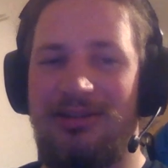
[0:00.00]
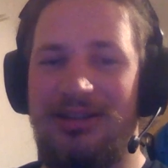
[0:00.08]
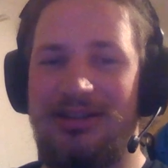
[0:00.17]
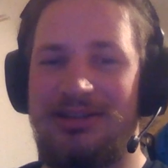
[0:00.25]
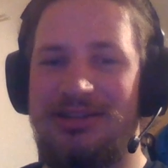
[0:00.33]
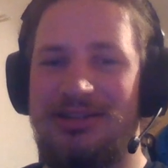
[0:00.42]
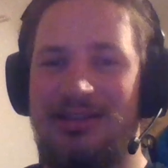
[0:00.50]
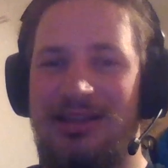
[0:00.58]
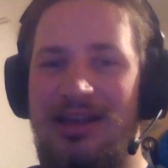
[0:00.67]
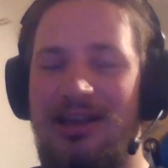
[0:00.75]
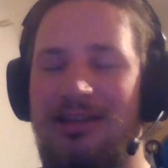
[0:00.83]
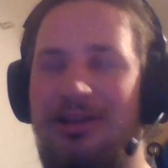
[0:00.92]
It's
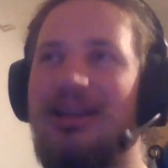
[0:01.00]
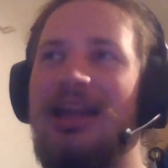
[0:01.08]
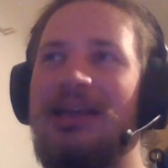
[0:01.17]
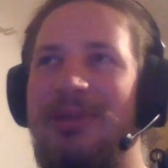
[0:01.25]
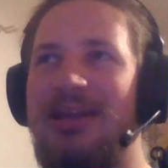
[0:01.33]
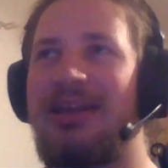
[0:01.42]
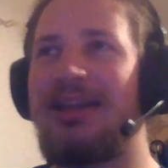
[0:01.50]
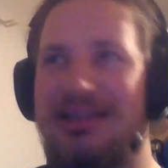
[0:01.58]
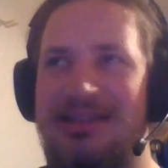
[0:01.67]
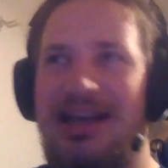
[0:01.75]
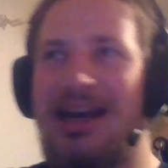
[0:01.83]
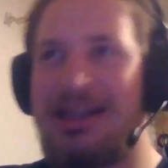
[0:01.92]
not like being
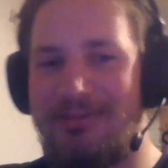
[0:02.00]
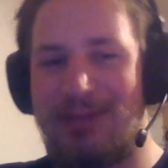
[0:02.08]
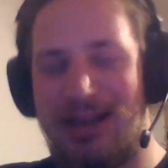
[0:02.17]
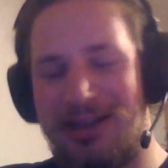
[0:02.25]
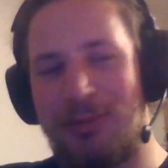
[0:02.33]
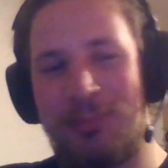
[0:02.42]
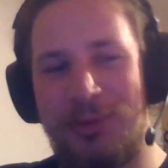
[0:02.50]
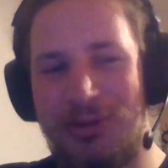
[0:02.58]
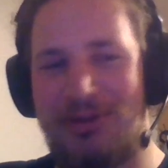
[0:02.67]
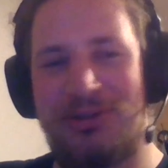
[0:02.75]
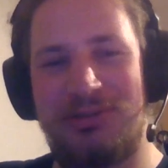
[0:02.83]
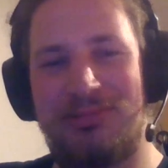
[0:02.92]
inside behind a
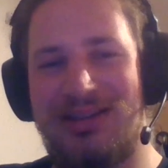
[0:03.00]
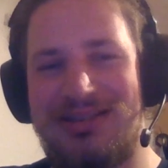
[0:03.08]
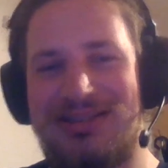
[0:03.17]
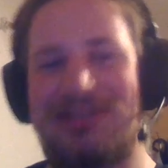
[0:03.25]
computer 2 months.